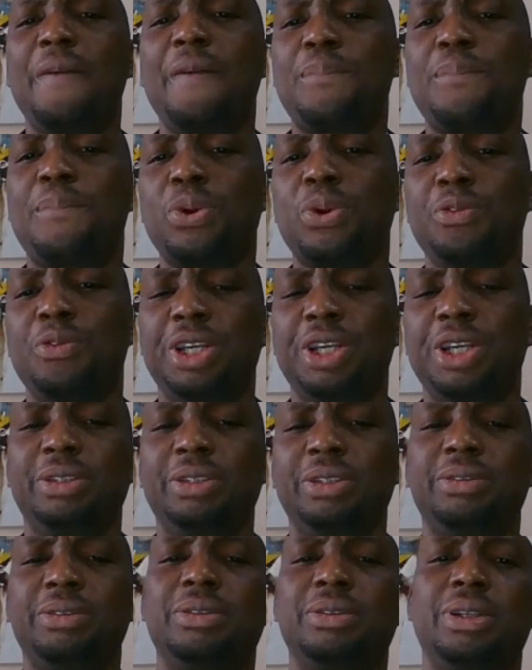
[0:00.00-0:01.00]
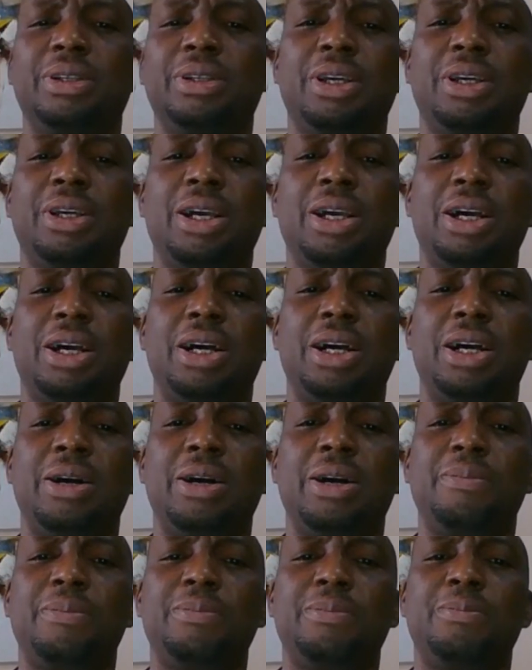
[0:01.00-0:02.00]
We are improving
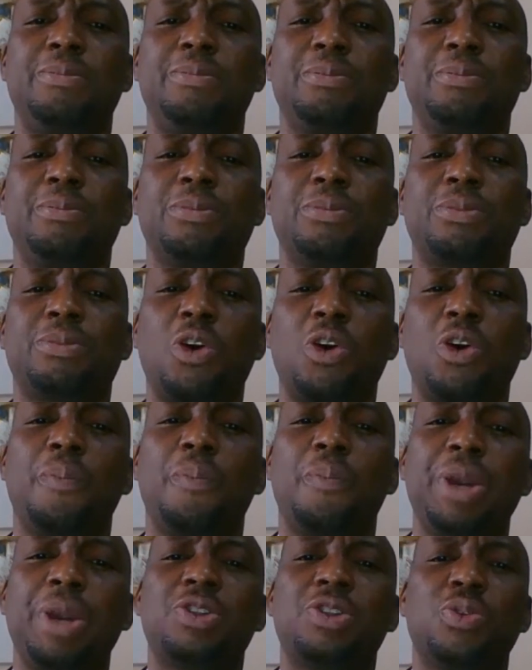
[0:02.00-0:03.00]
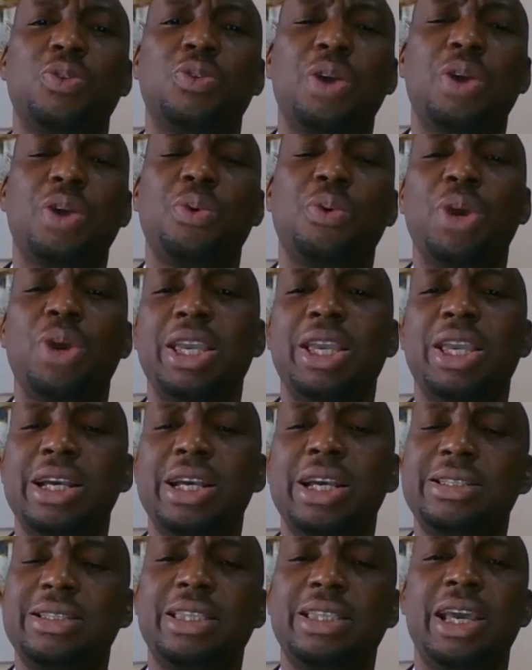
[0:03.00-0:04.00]
compared to where we
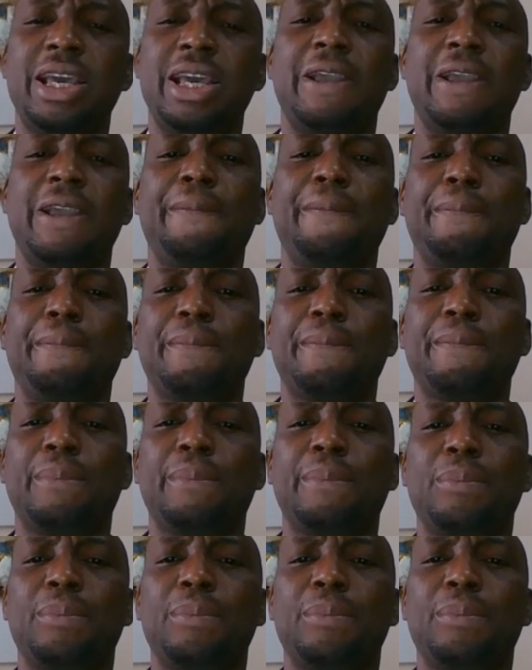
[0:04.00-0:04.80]
were yesterday.